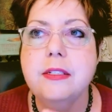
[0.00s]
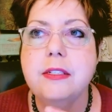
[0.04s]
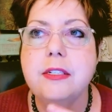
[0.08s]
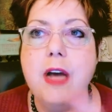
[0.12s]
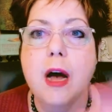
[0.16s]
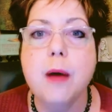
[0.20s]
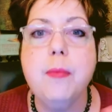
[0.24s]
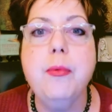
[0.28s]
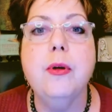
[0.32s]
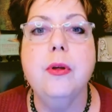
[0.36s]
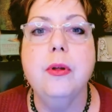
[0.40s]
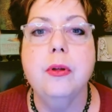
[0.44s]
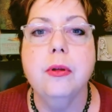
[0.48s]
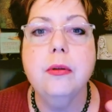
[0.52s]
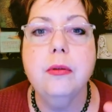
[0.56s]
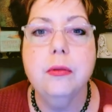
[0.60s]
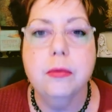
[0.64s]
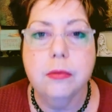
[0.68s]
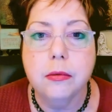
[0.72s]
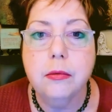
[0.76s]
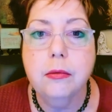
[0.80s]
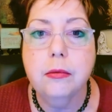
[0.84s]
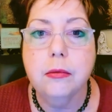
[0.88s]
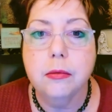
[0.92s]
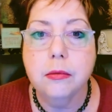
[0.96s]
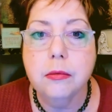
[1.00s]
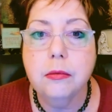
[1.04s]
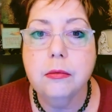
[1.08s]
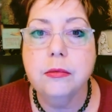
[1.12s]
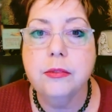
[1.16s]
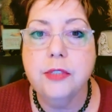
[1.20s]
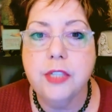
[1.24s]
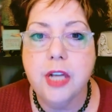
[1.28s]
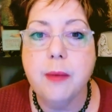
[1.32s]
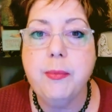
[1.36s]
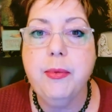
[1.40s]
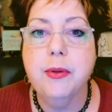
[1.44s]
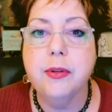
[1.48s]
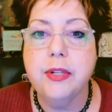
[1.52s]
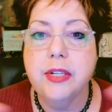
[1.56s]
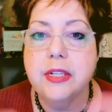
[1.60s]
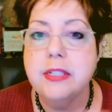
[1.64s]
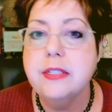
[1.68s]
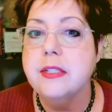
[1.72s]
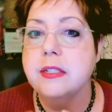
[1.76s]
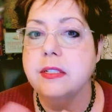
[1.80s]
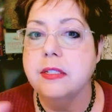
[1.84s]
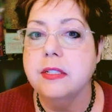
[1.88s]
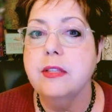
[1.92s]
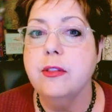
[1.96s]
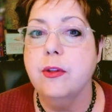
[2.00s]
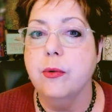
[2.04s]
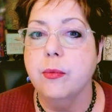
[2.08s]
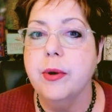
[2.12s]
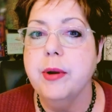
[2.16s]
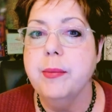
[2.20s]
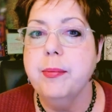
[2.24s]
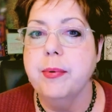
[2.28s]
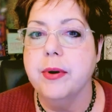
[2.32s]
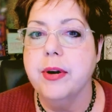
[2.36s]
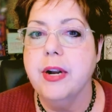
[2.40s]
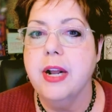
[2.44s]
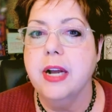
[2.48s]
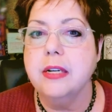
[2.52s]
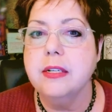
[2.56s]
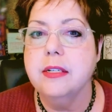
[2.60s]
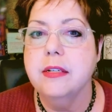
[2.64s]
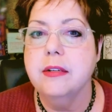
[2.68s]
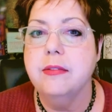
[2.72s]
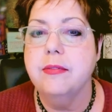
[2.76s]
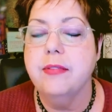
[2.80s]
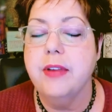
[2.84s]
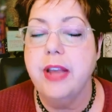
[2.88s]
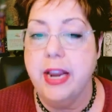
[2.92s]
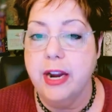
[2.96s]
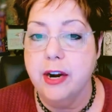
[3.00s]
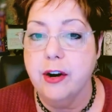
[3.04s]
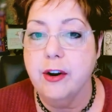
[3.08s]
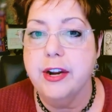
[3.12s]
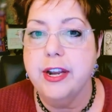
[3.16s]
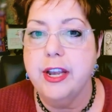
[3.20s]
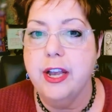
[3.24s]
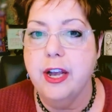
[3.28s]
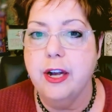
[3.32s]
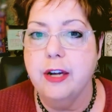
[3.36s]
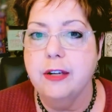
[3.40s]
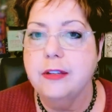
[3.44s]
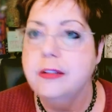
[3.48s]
doubleness is in the reproductive area,